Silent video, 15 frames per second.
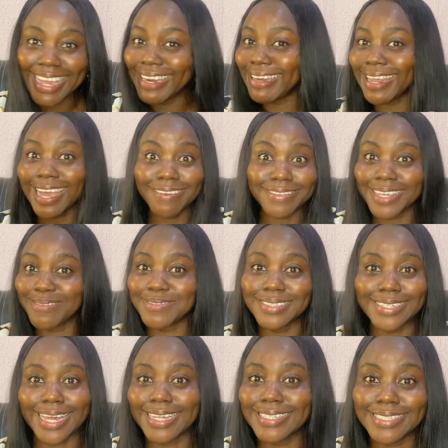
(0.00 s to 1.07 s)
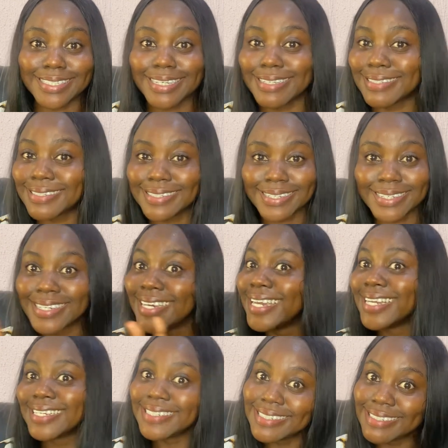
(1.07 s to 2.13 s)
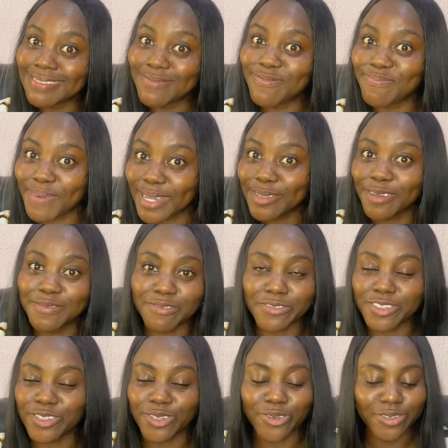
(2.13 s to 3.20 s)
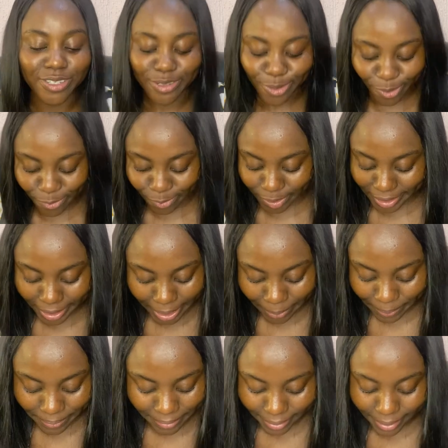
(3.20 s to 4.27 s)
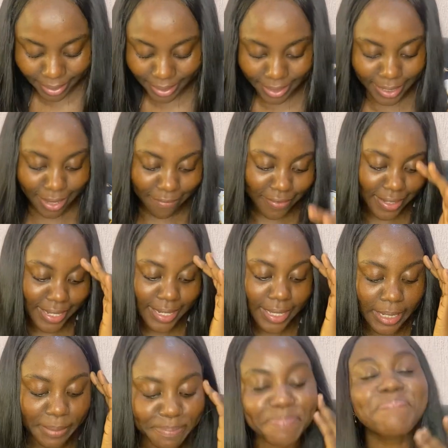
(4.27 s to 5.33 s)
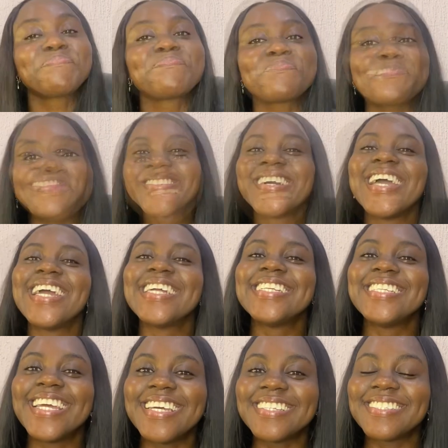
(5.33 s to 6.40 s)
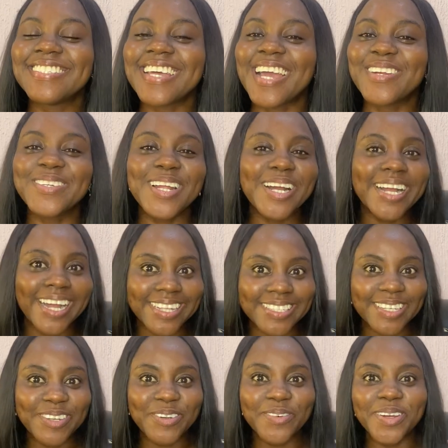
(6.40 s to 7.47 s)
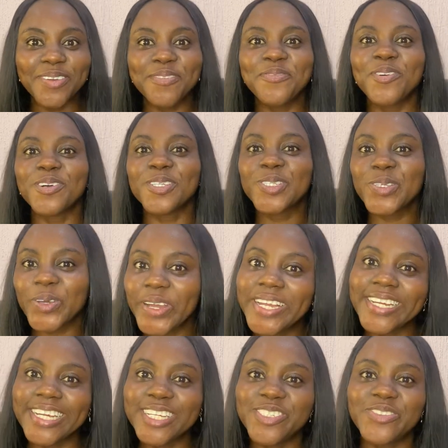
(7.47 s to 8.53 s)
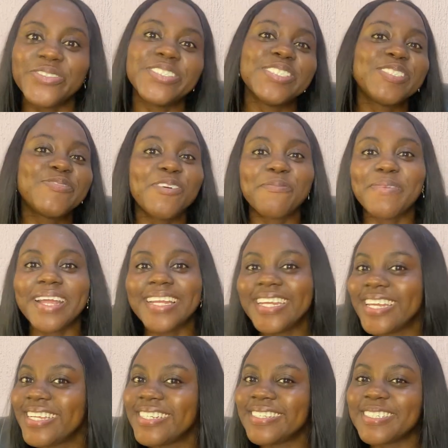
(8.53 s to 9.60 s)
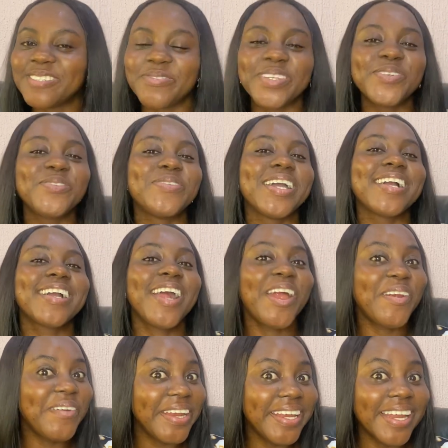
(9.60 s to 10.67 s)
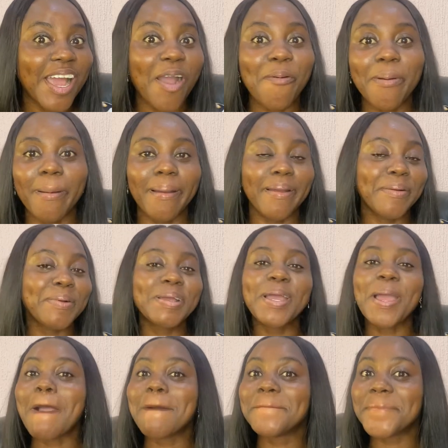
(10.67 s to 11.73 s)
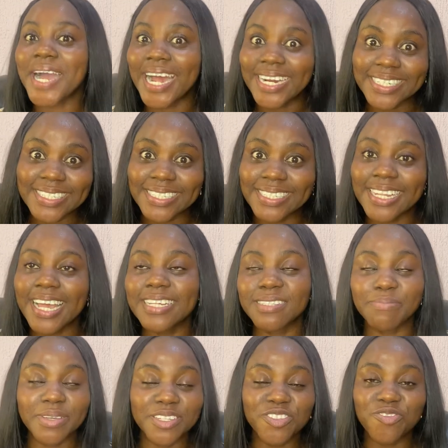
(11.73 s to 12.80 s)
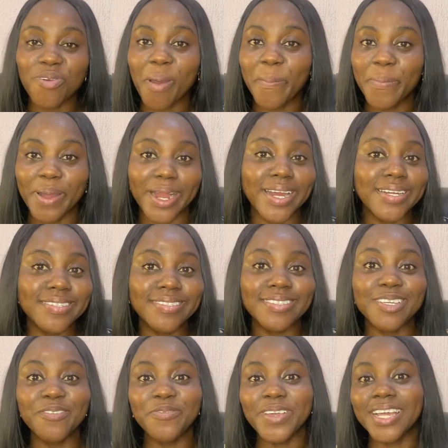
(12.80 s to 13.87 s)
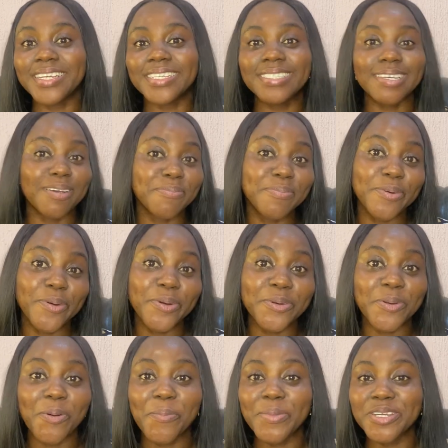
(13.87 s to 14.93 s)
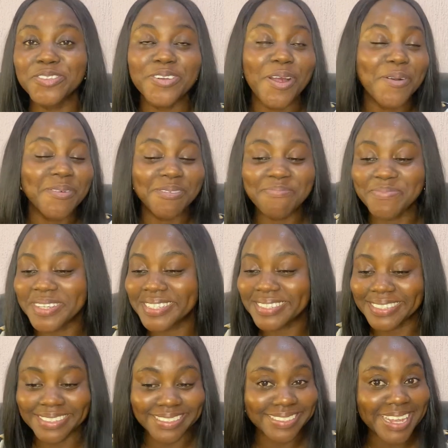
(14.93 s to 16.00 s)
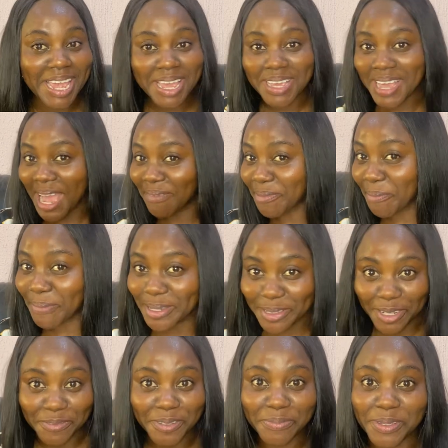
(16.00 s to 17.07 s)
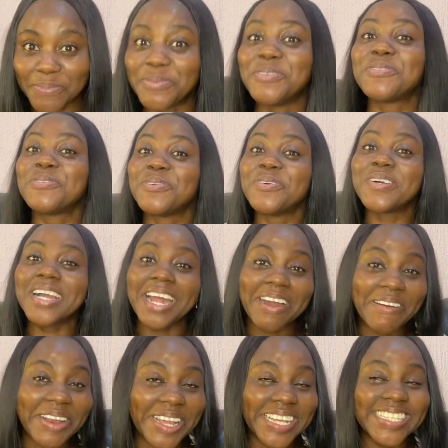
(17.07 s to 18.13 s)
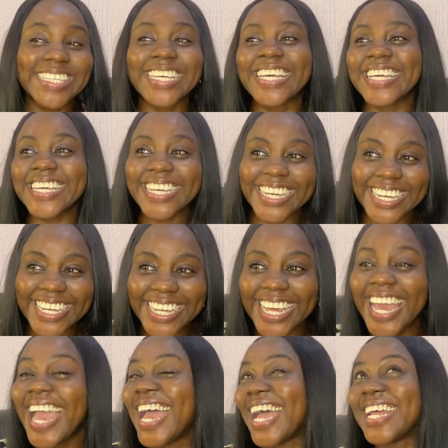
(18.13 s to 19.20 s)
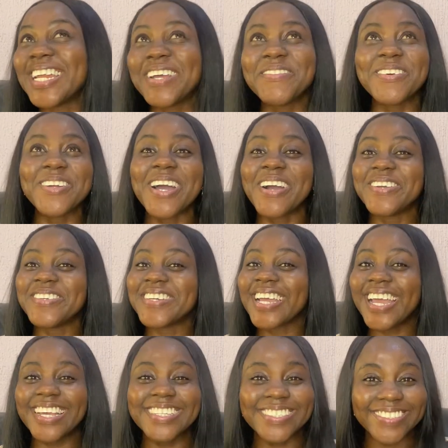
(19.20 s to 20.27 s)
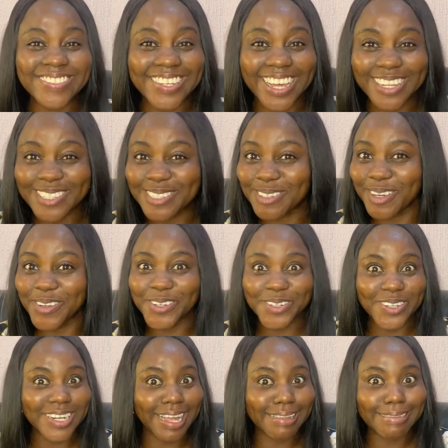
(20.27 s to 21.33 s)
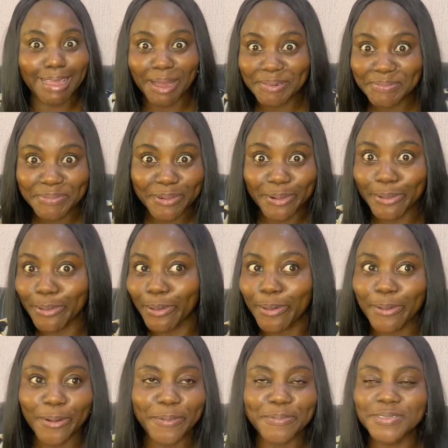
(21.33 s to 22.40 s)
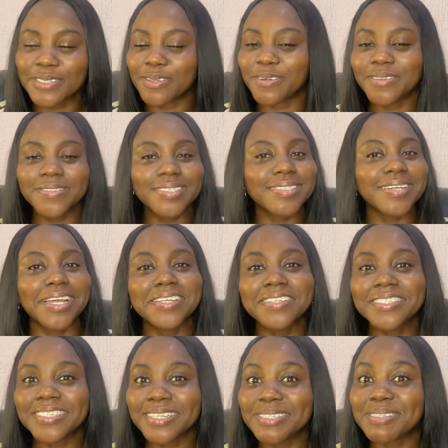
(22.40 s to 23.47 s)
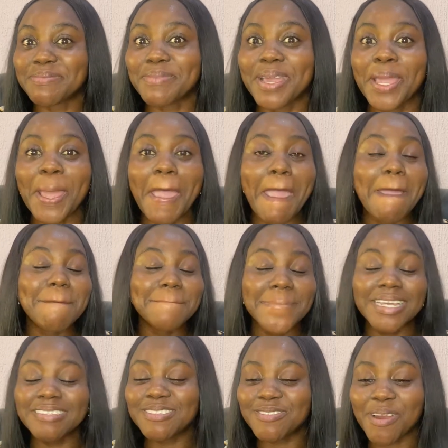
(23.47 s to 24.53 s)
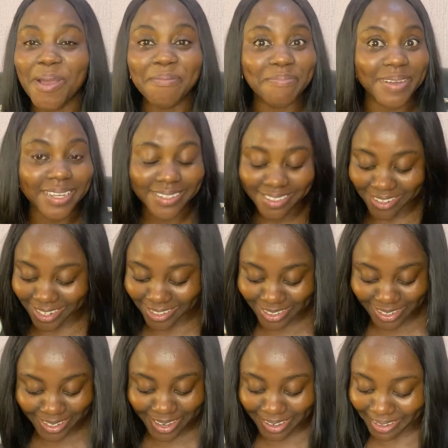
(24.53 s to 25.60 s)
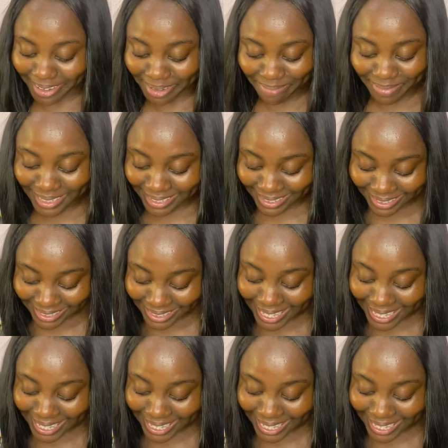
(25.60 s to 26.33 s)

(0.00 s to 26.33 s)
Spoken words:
they have tables and chairs, so this part of the video is not for them, definitely. So there's another category for toiletries for my ladies. We know we are carrying our pads, that's menstrual pads. If you are the tampon or menstrual cup person, I'm not part of you people, so carry it. I don't even know how you guys do that stuff, you know, that tampon or cup stuff. So I just stick to my menstrual pads. Traditional girl, please